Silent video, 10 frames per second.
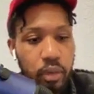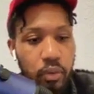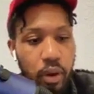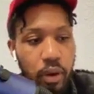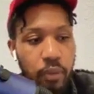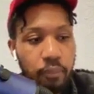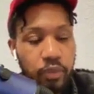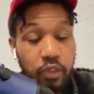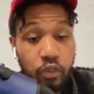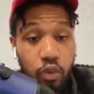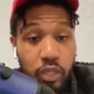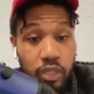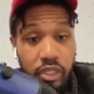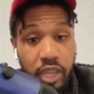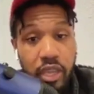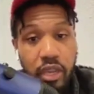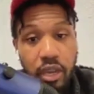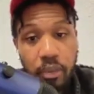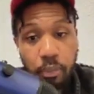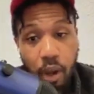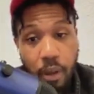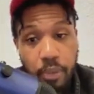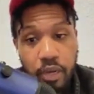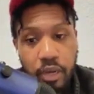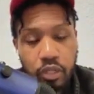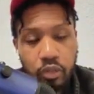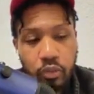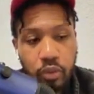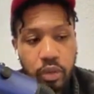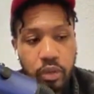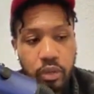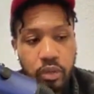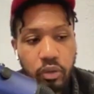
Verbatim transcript: right? If you can stay in that property that you're renting,